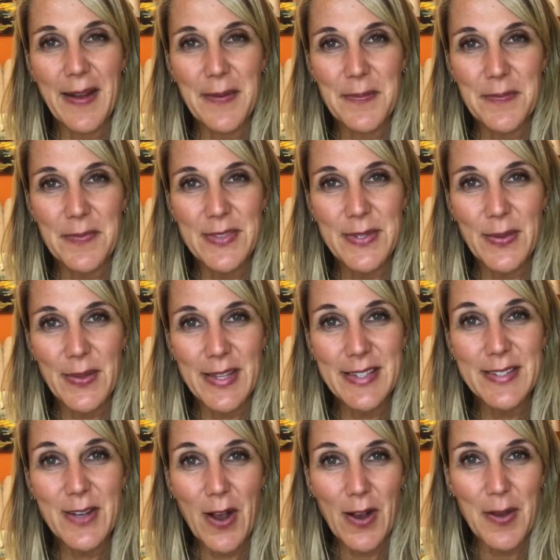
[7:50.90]
So let's
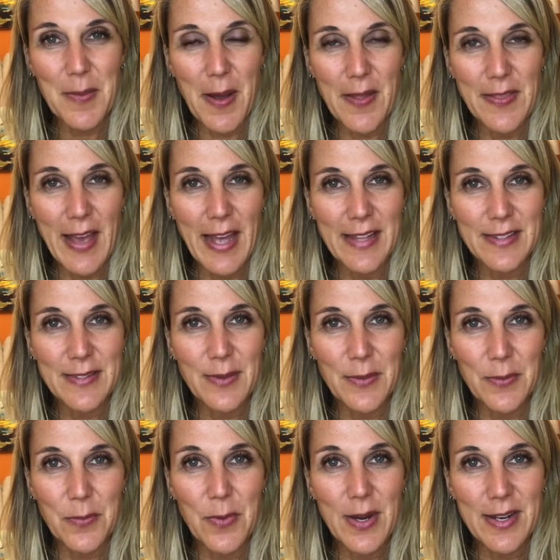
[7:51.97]
talk about that. So
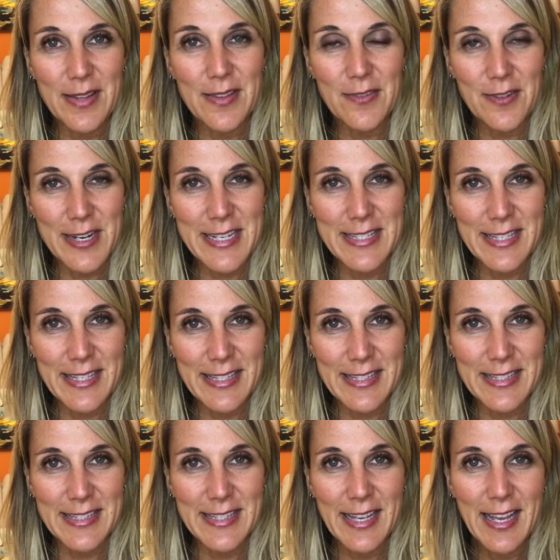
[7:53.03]
one of the
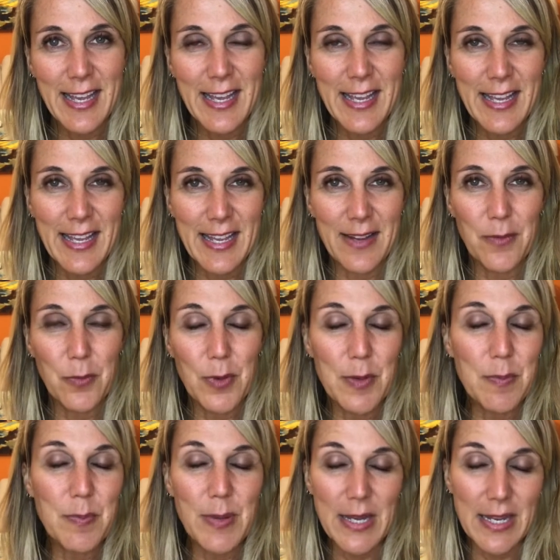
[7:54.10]
reasons
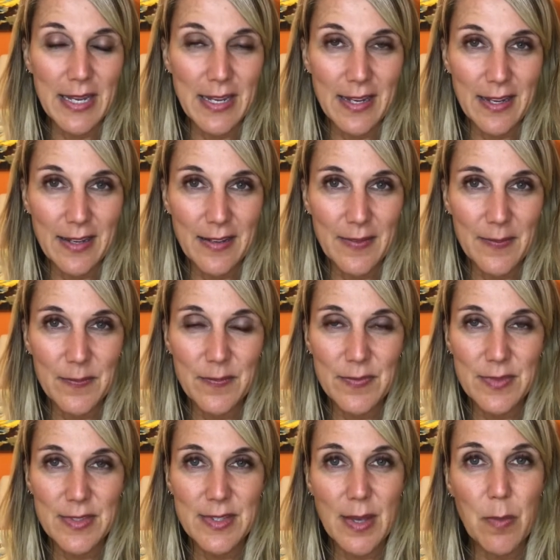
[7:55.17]
would be
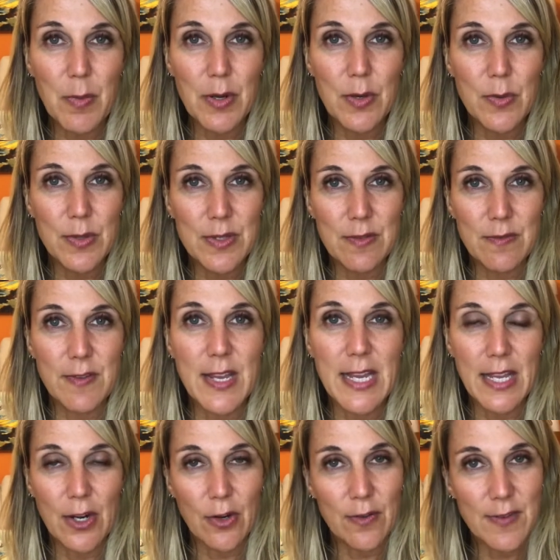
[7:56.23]
someone who is
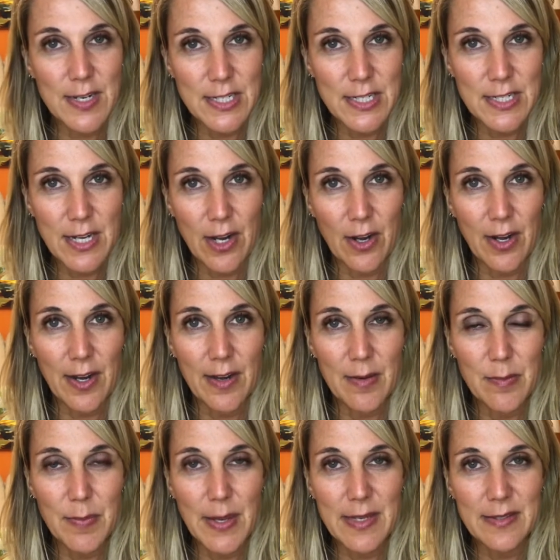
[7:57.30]
vegan or vegetarian
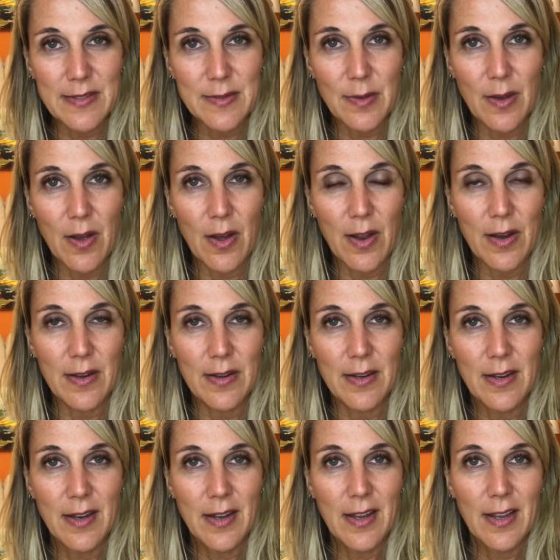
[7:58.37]
based on
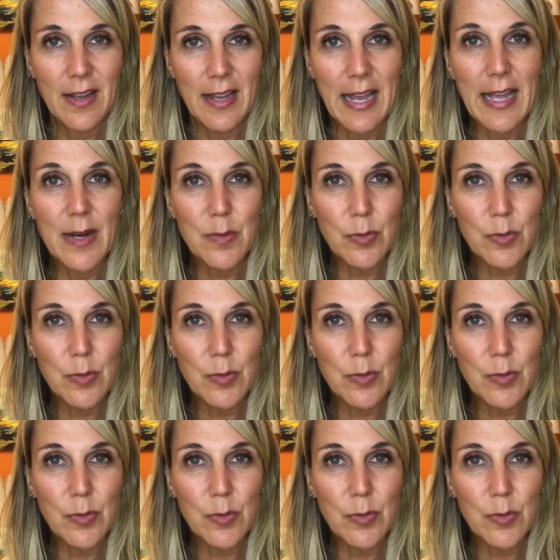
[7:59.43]
animal